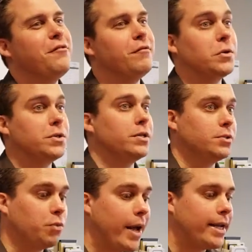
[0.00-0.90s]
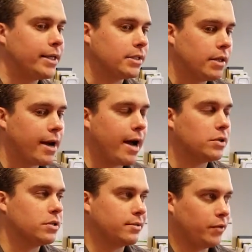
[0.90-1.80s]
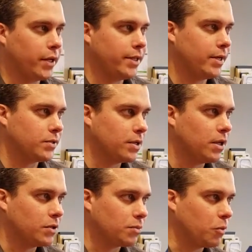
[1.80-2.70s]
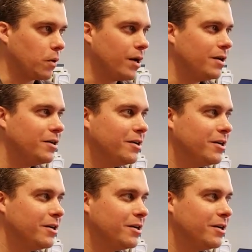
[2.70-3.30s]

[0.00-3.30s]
versus waiting until that house is $40,000 more,